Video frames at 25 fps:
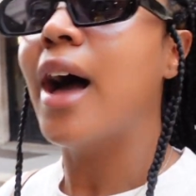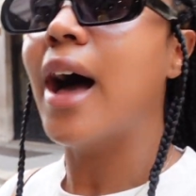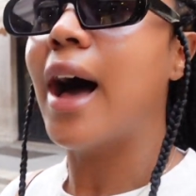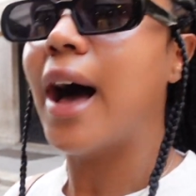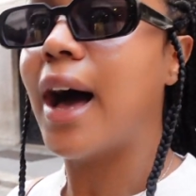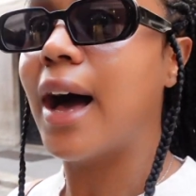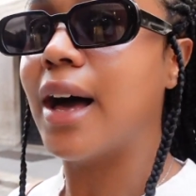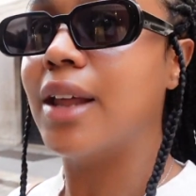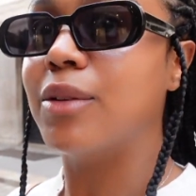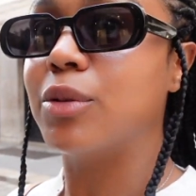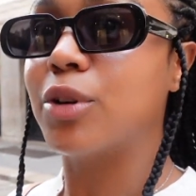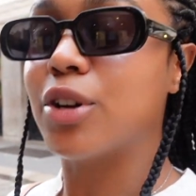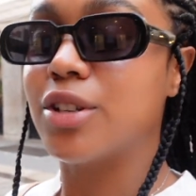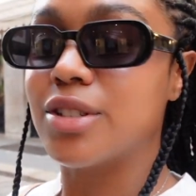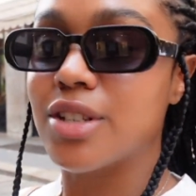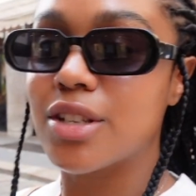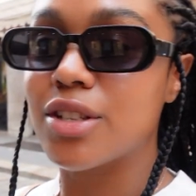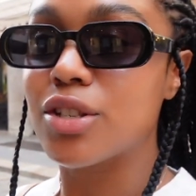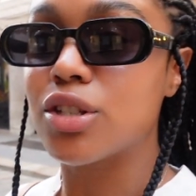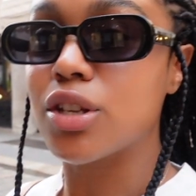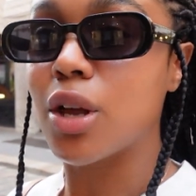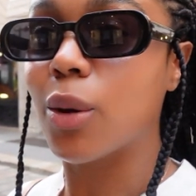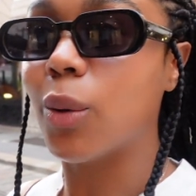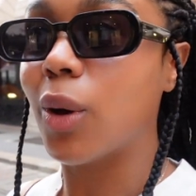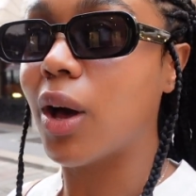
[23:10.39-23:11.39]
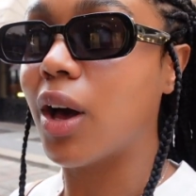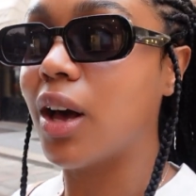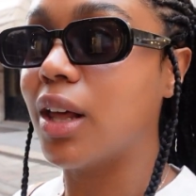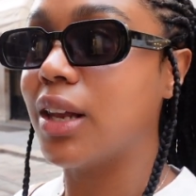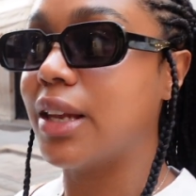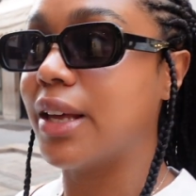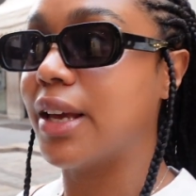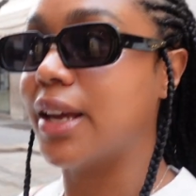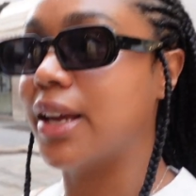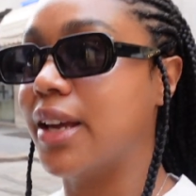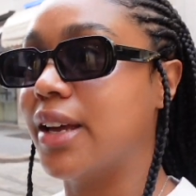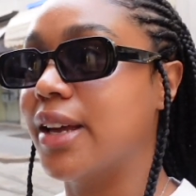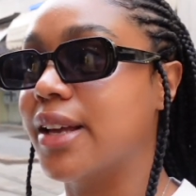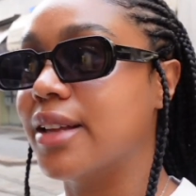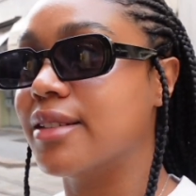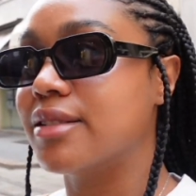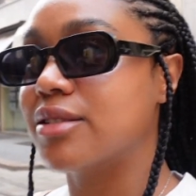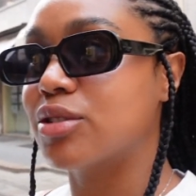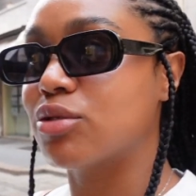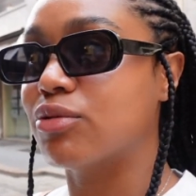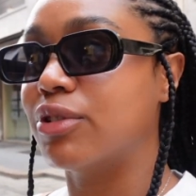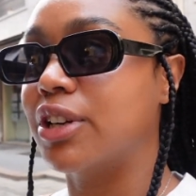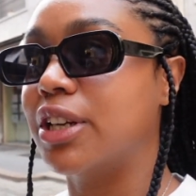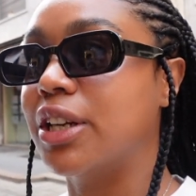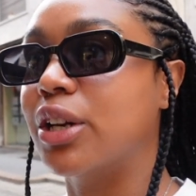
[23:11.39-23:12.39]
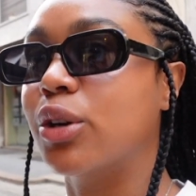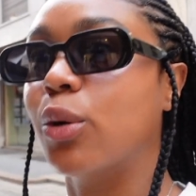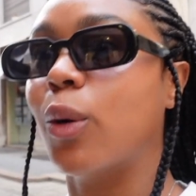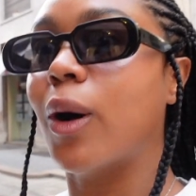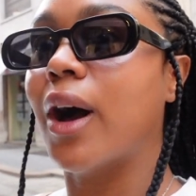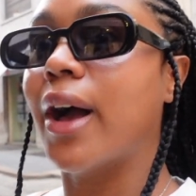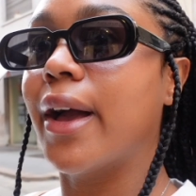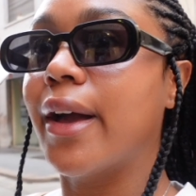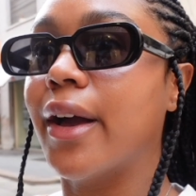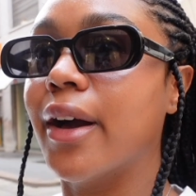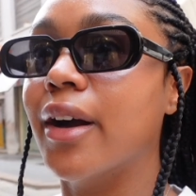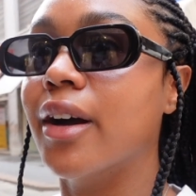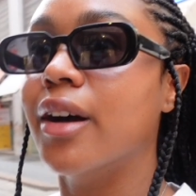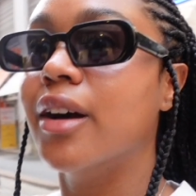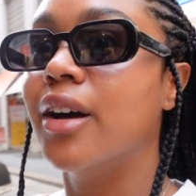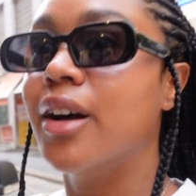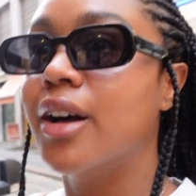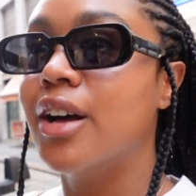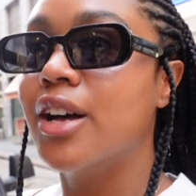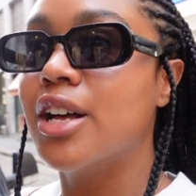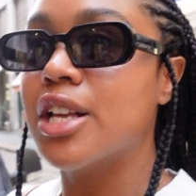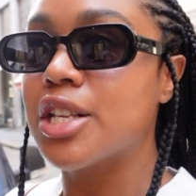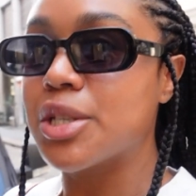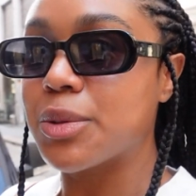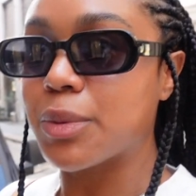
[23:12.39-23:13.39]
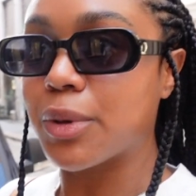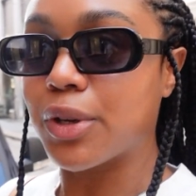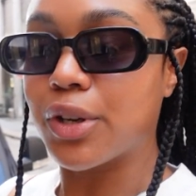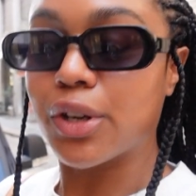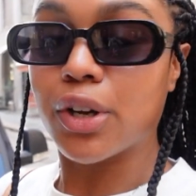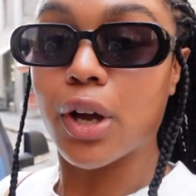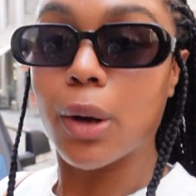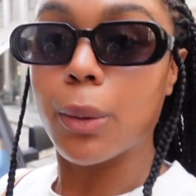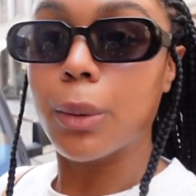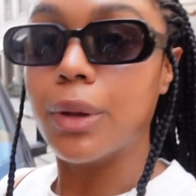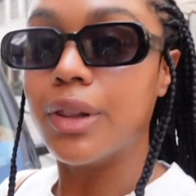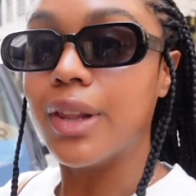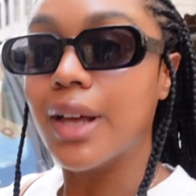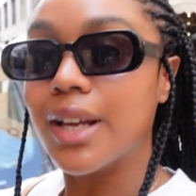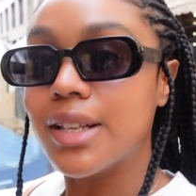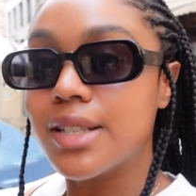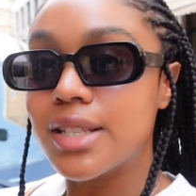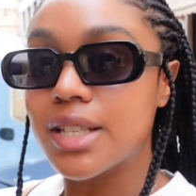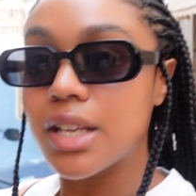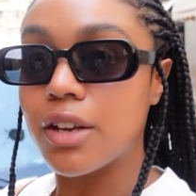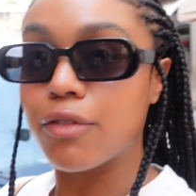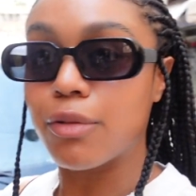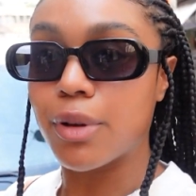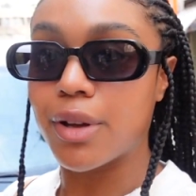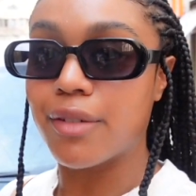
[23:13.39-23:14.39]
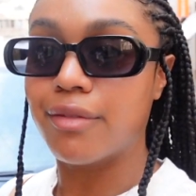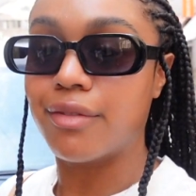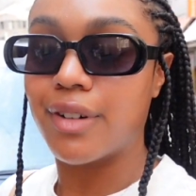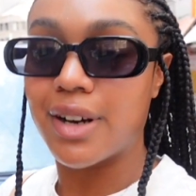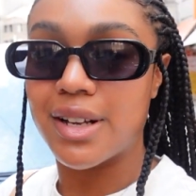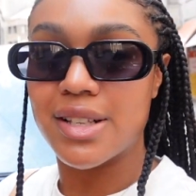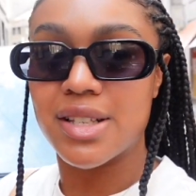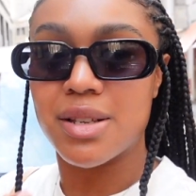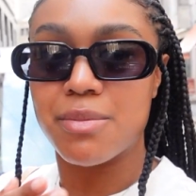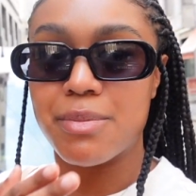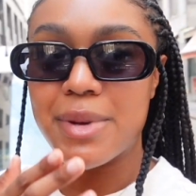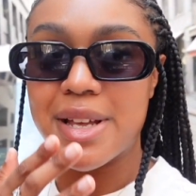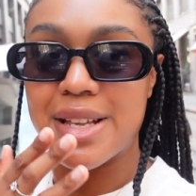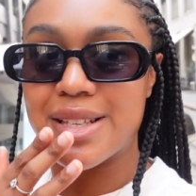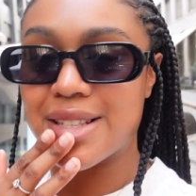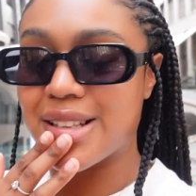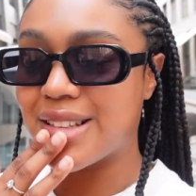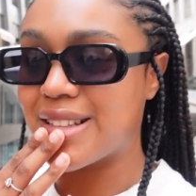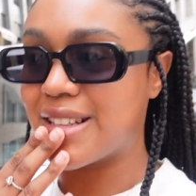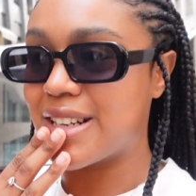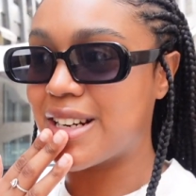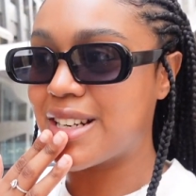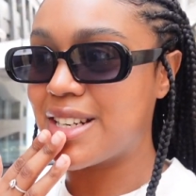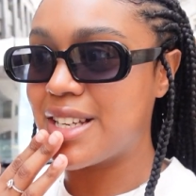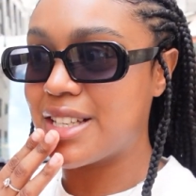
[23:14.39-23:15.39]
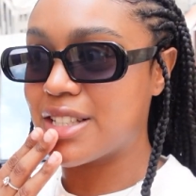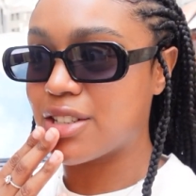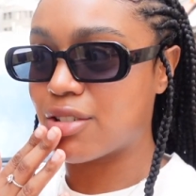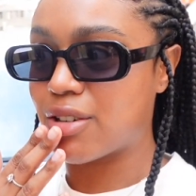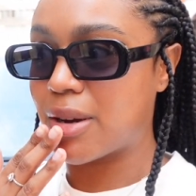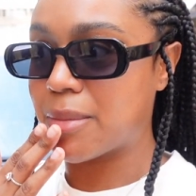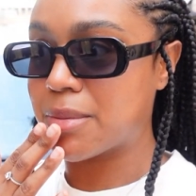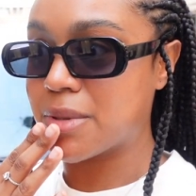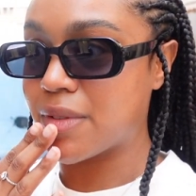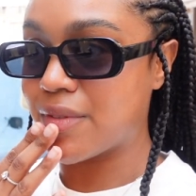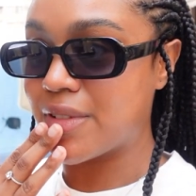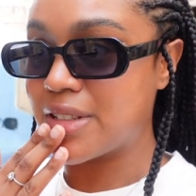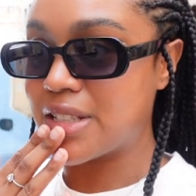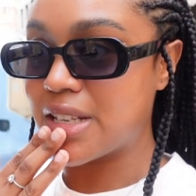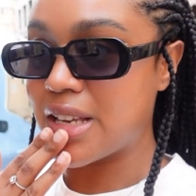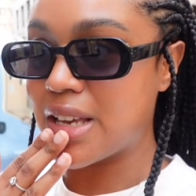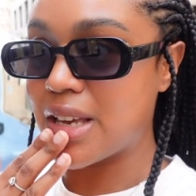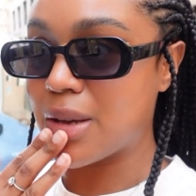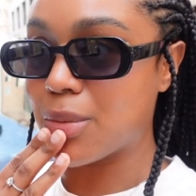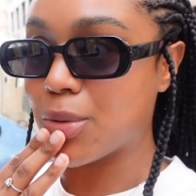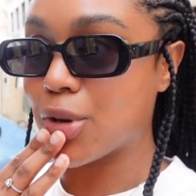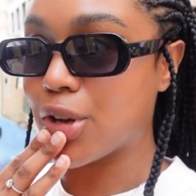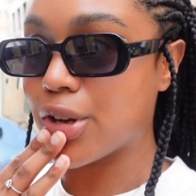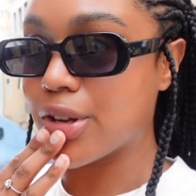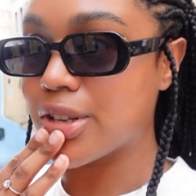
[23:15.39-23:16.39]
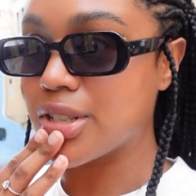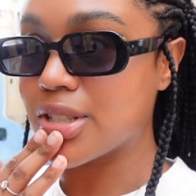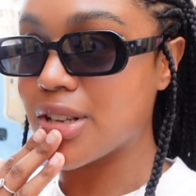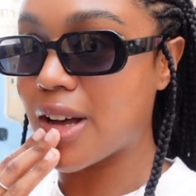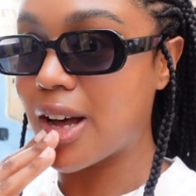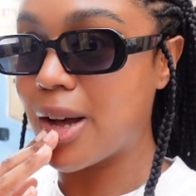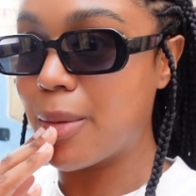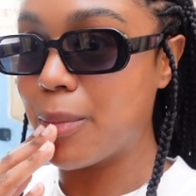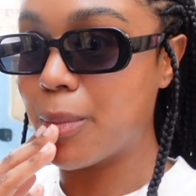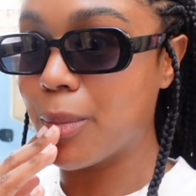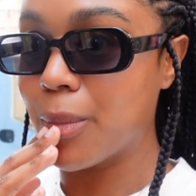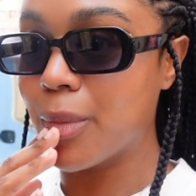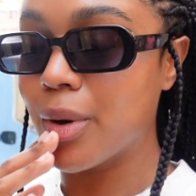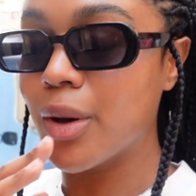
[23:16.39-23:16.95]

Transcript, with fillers: And because it's so early, it's really quiet. So I'm gonna go in there and see if we can find some bits. And then I need to grab something to eat because I'm